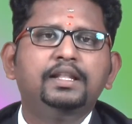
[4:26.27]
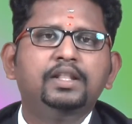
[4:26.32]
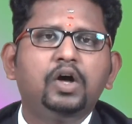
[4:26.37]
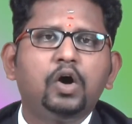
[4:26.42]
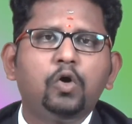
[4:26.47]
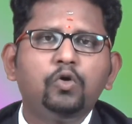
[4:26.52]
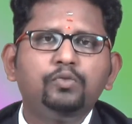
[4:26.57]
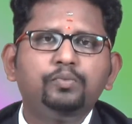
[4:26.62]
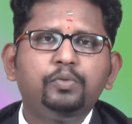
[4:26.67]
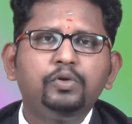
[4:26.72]

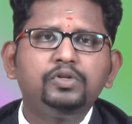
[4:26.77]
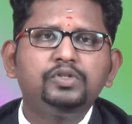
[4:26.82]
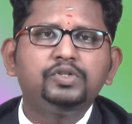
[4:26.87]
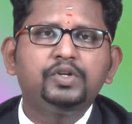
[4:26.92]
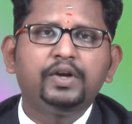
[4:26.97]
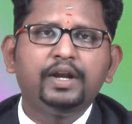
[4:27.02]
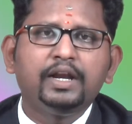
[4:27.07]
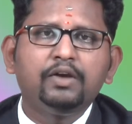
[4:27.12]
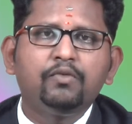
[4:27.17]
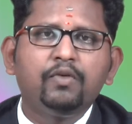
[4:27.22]
The
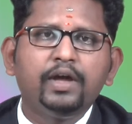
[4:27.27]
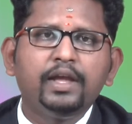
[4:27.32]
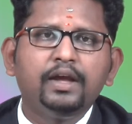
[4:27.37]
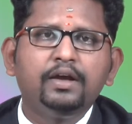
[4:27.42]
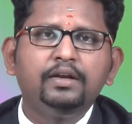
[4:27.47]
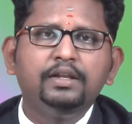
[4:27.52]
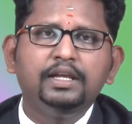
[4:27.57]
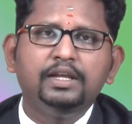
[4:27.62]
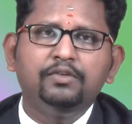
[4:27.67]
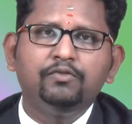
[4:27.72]
output
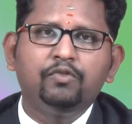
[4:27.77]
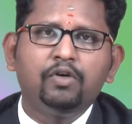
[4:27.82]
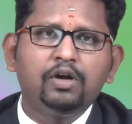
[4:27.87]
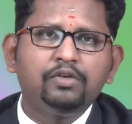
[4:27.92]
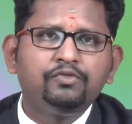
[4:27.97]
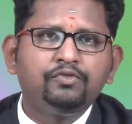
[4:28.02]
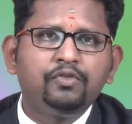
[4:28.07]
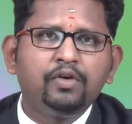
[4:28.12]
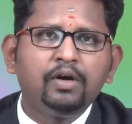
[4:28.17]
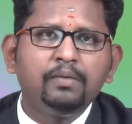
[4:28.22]
required in
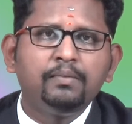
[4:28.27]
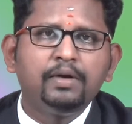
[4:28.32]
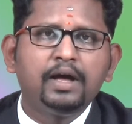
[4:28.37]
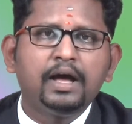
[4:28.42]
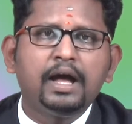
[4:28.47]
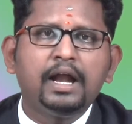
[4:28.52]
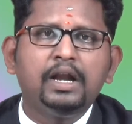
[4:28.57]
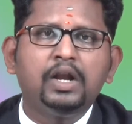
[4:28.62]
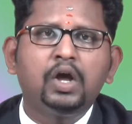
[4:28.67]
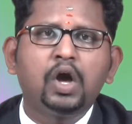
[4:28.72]
what
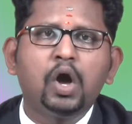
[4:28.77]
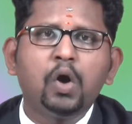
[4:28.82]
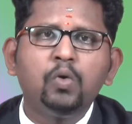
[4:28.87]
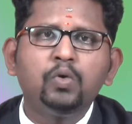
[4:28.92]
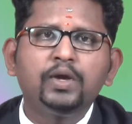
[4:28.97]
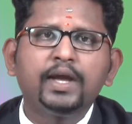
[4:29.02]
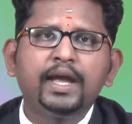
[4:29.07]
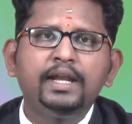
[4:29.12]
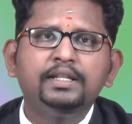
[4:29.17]
form and how